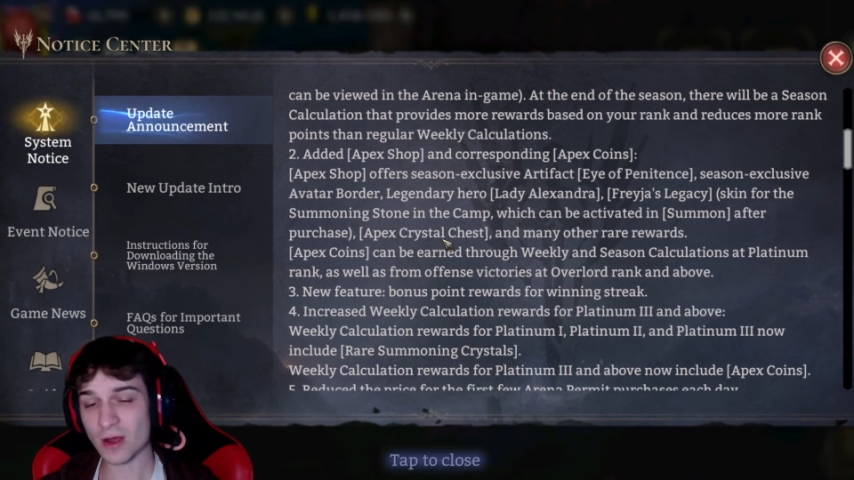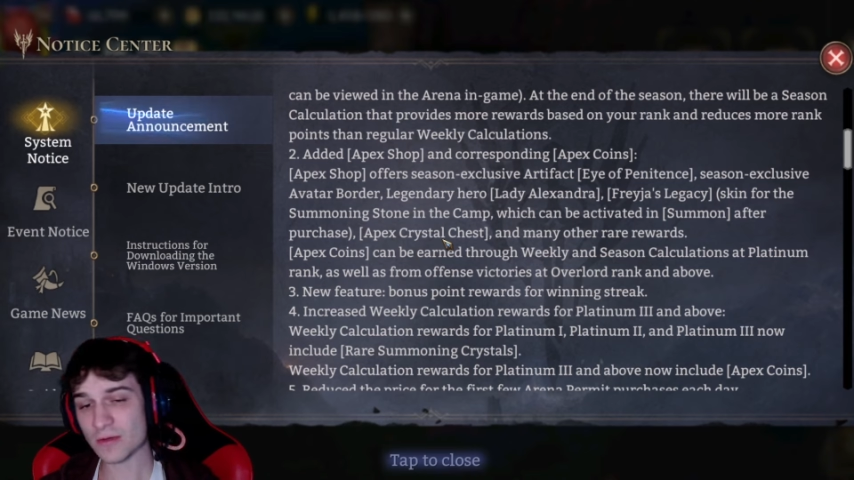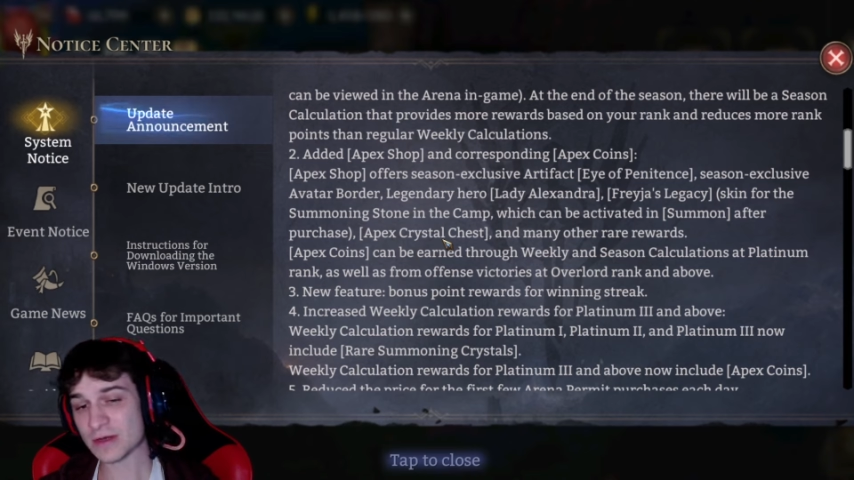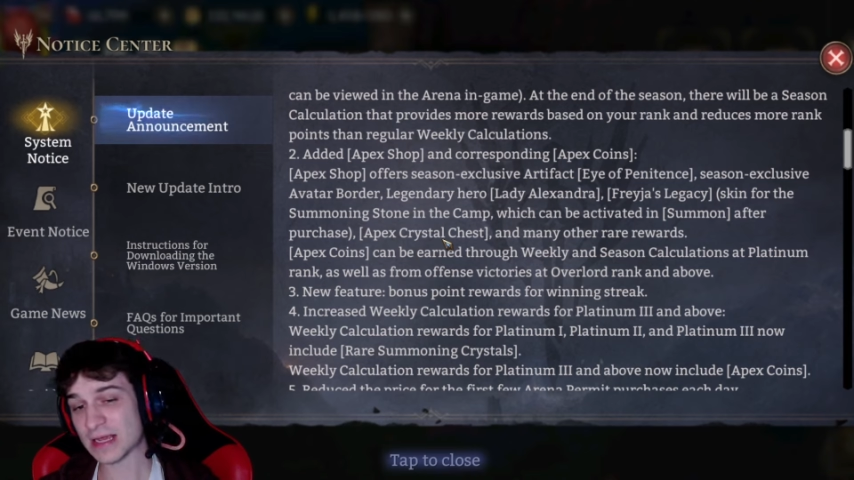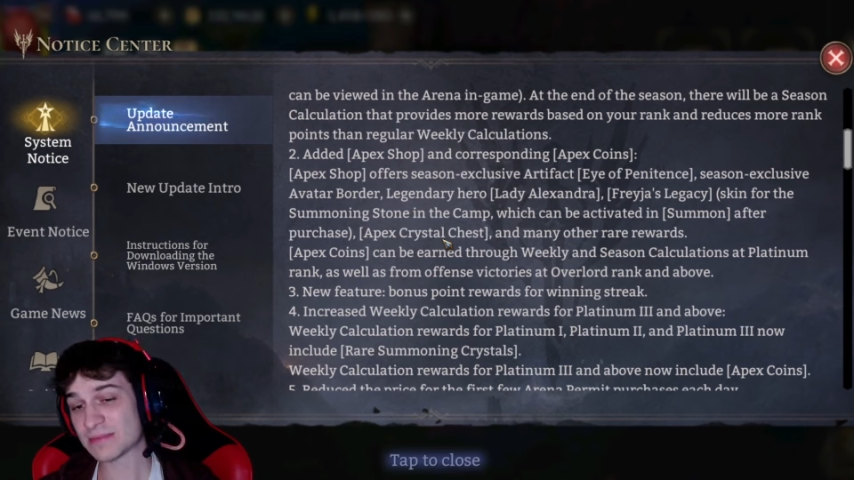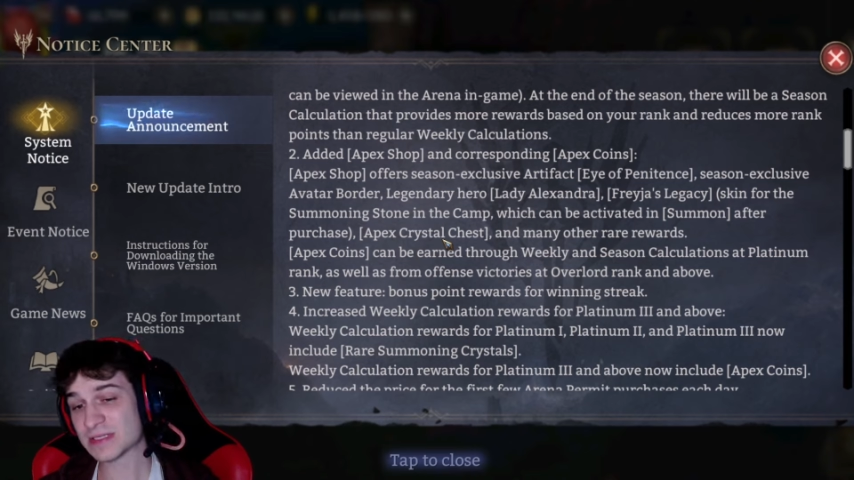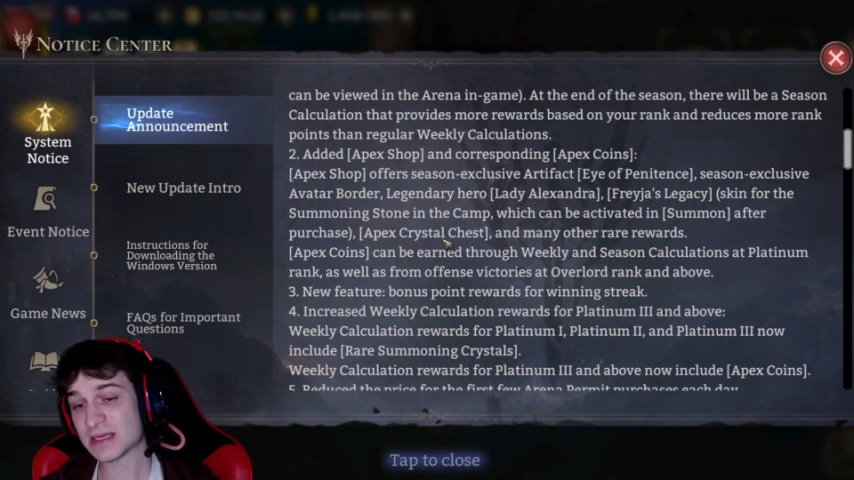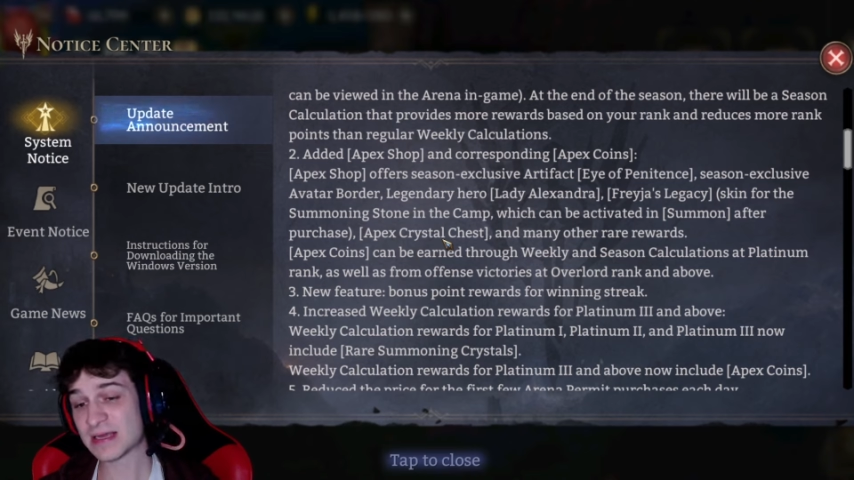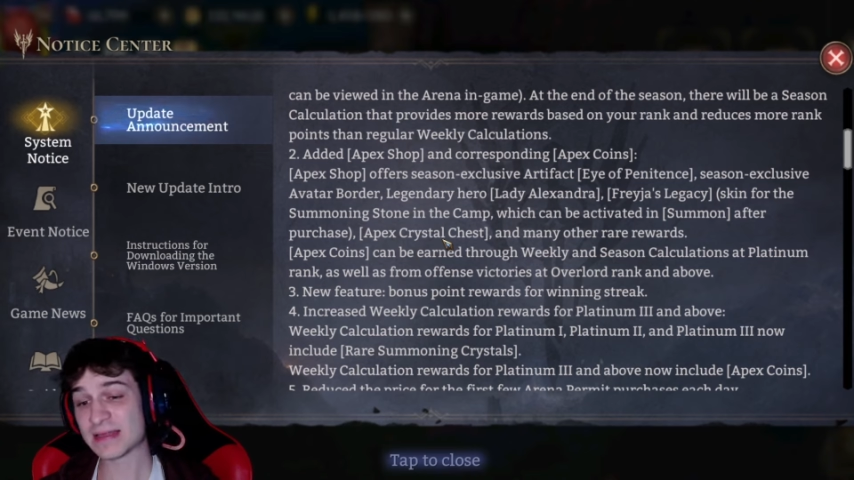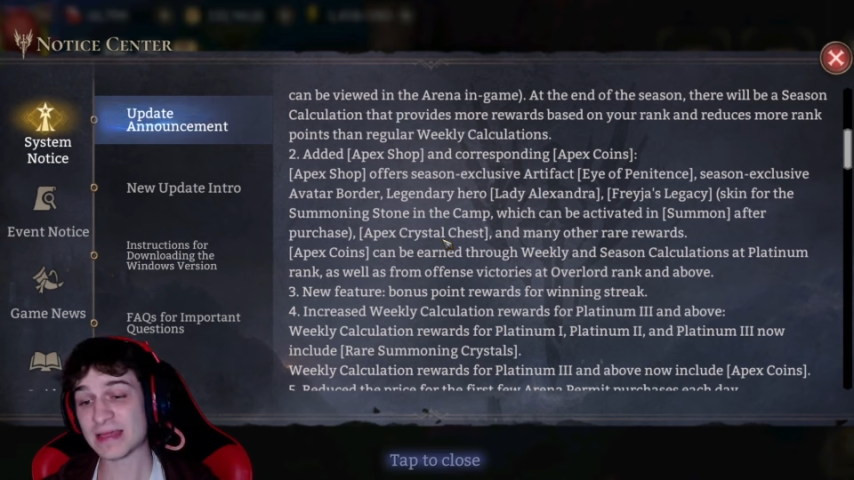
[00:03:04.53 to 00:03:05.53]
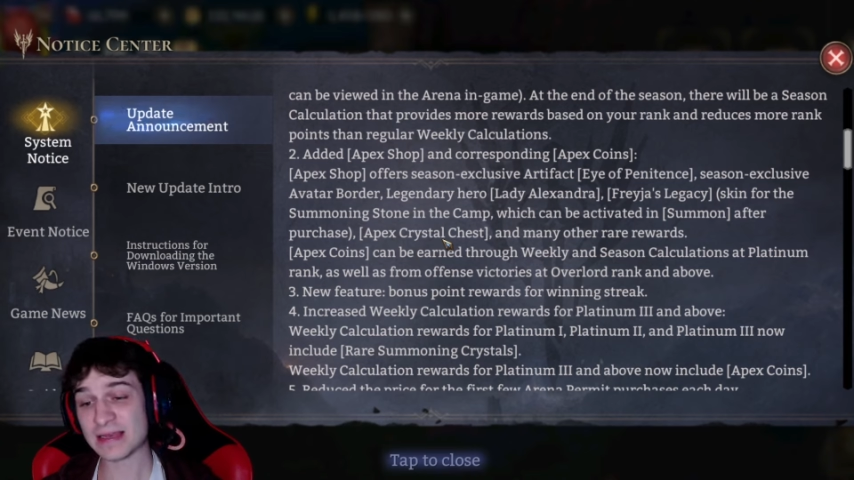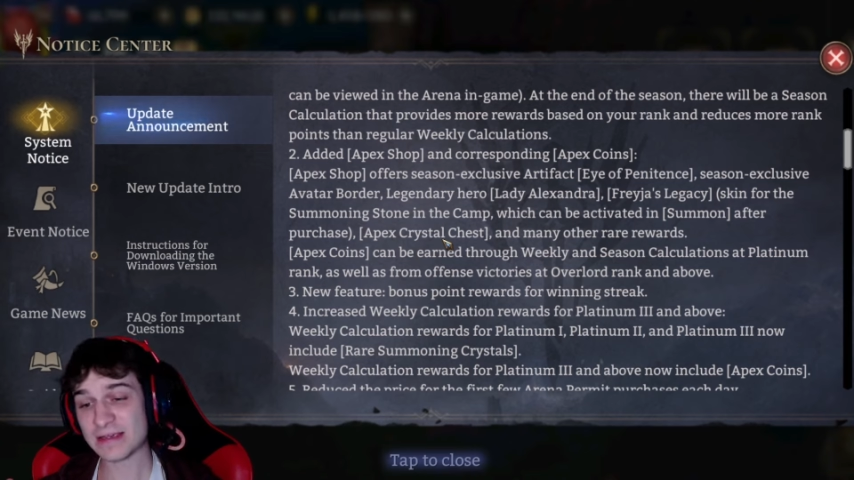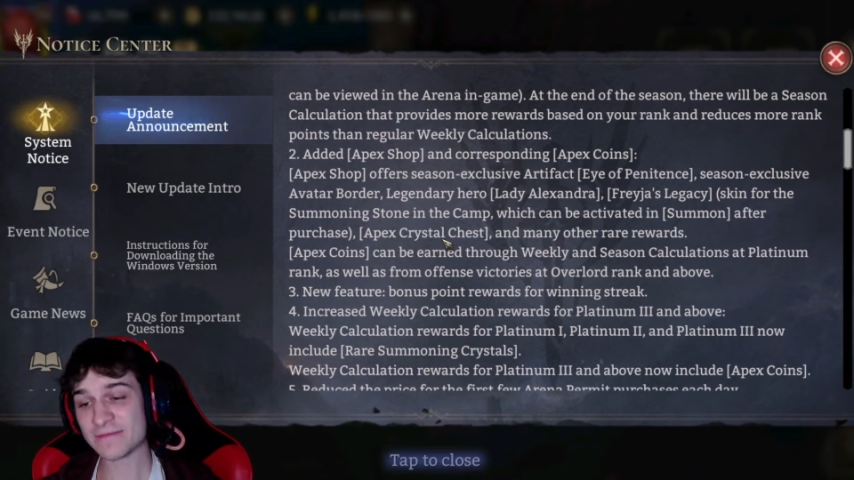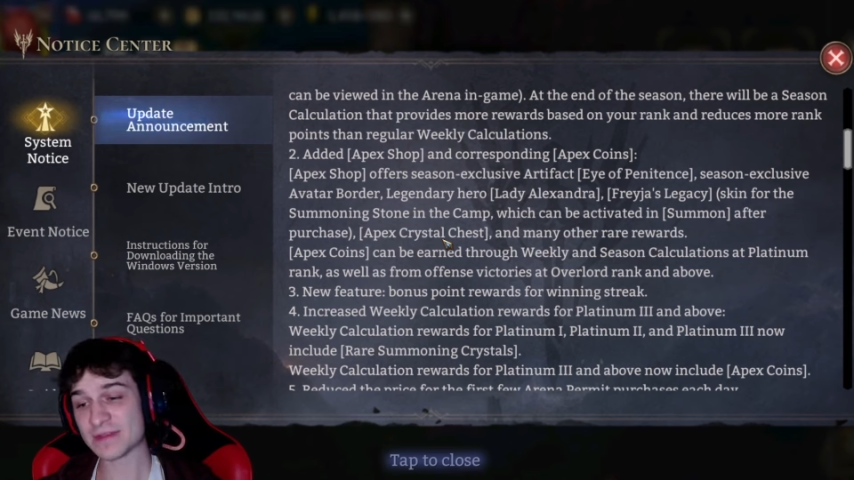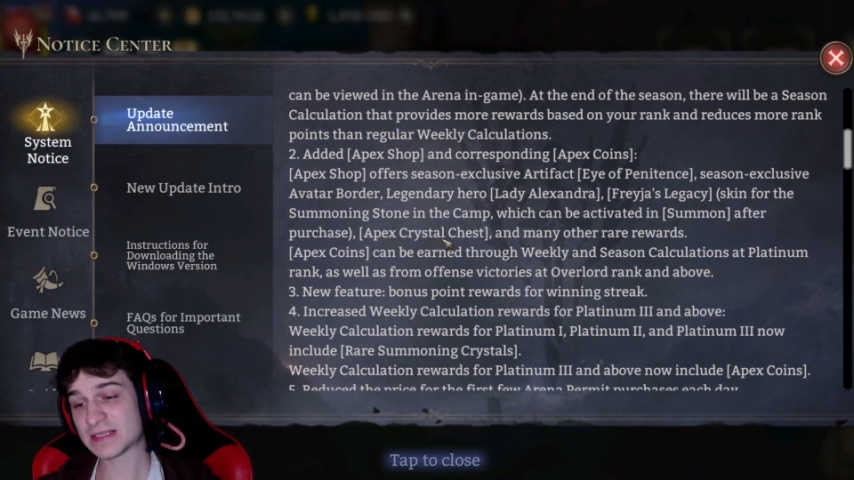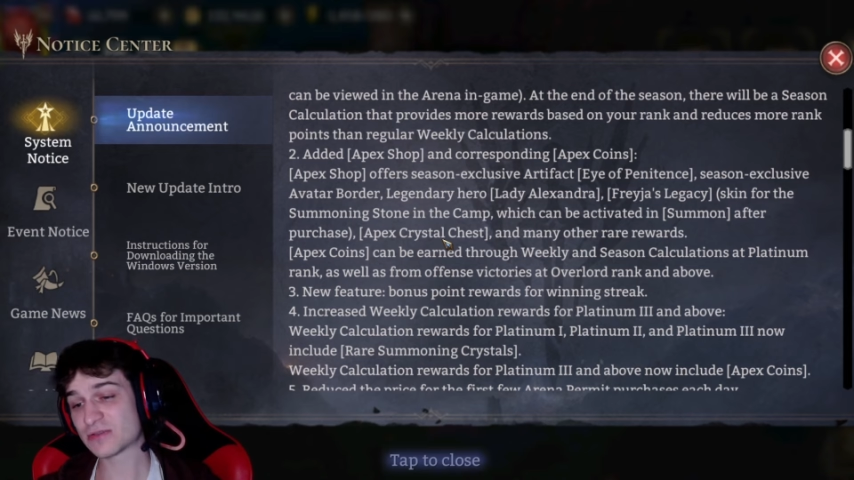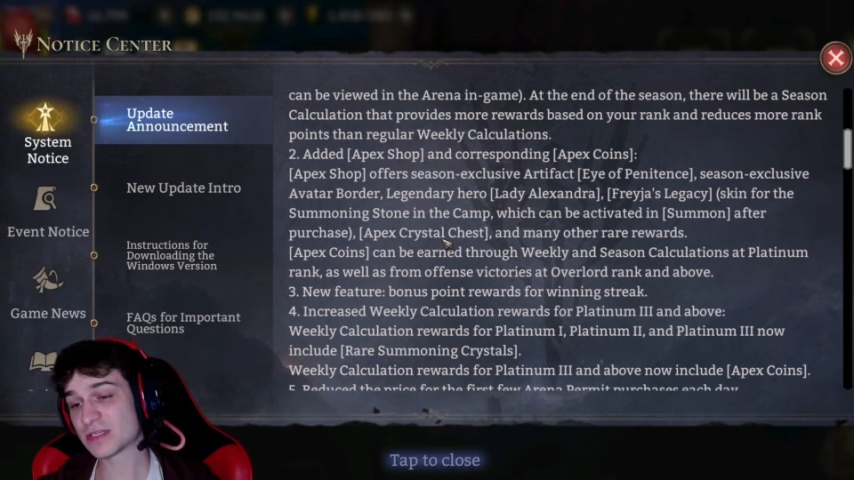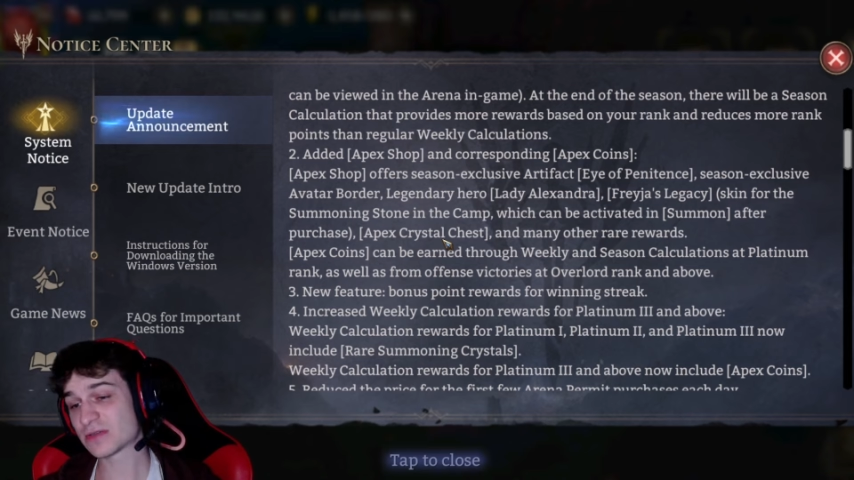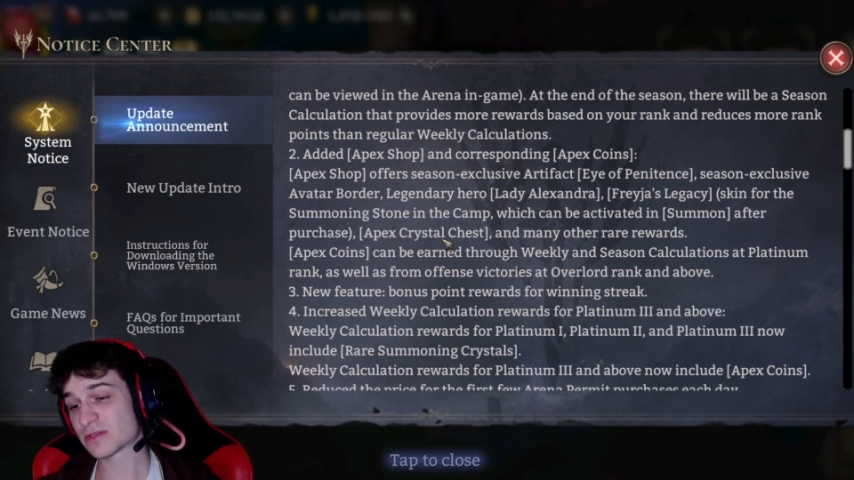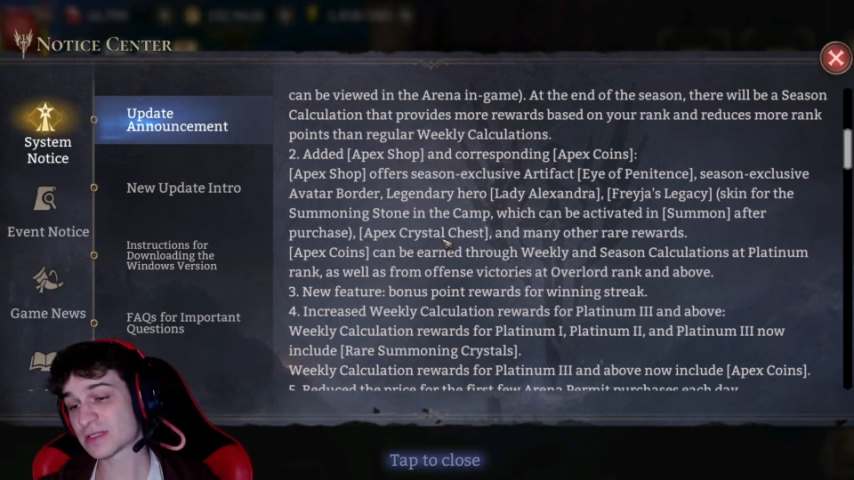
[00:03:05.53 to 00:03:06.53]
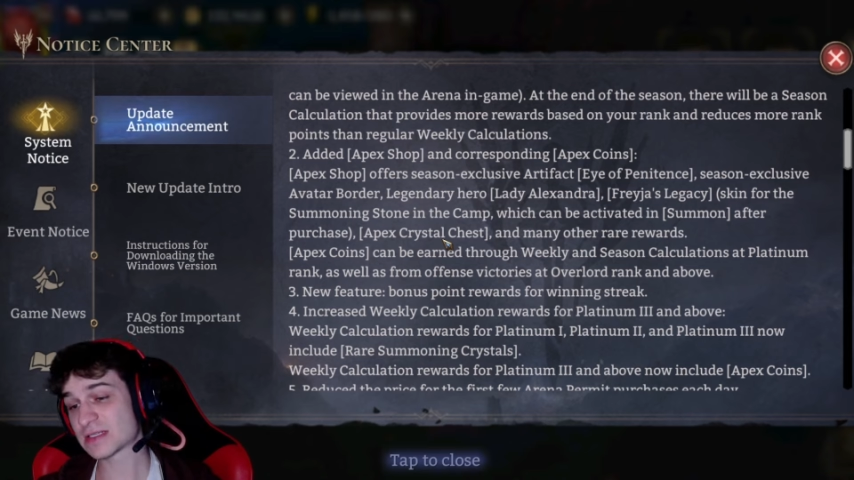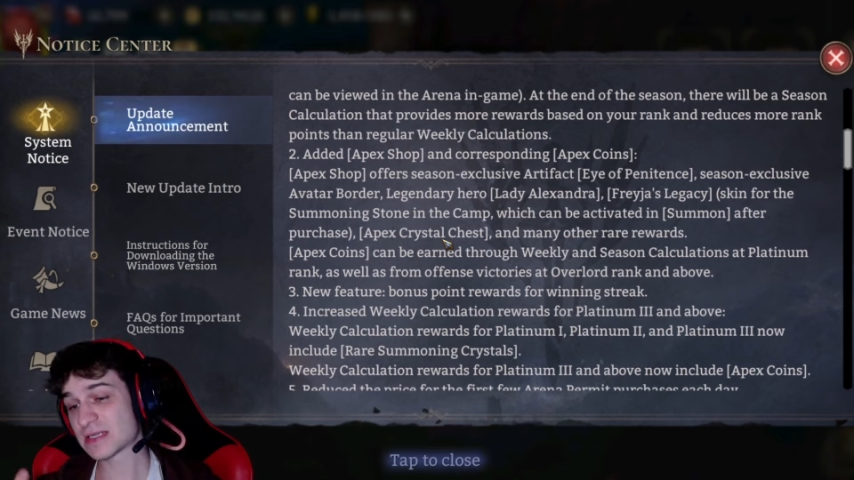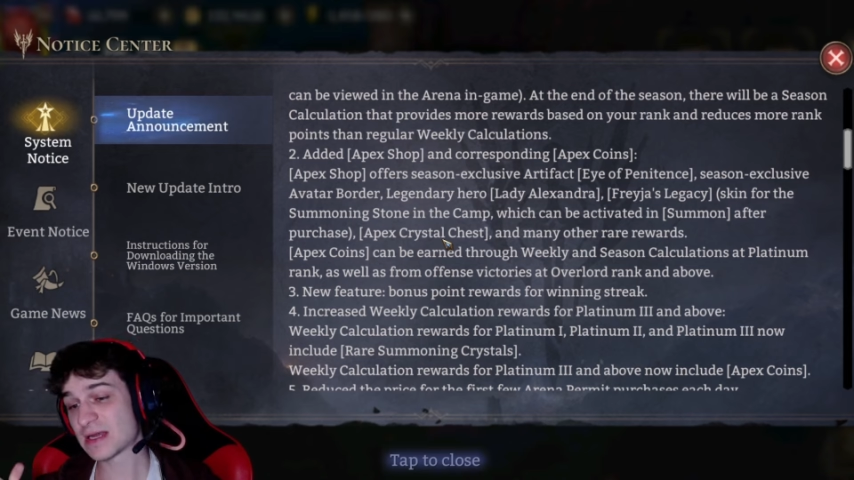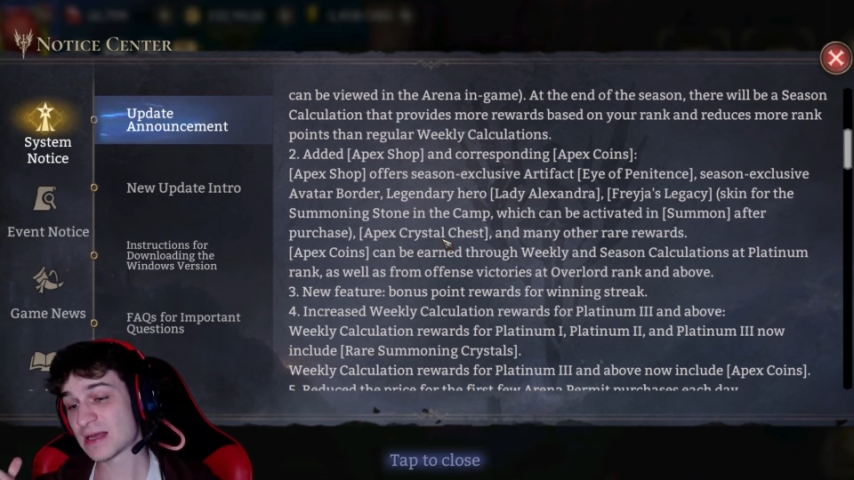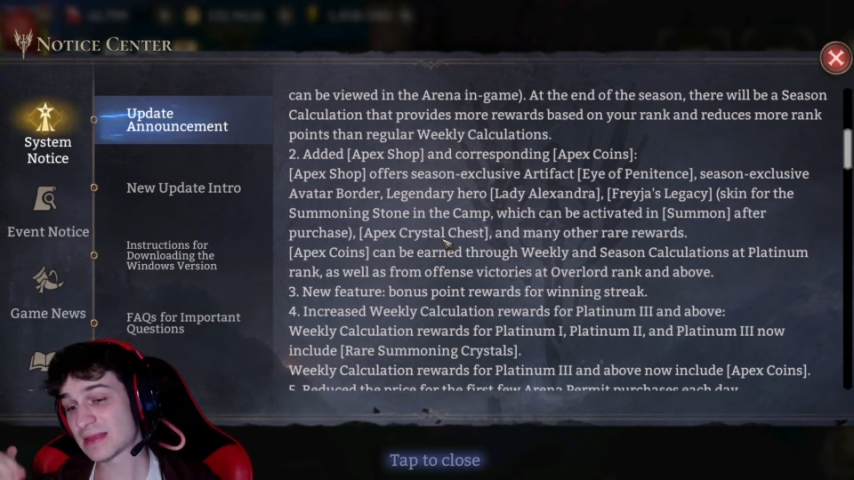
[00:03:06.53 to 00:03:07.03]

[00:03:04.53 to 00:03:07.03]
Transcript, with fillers: Other games, they leave these resources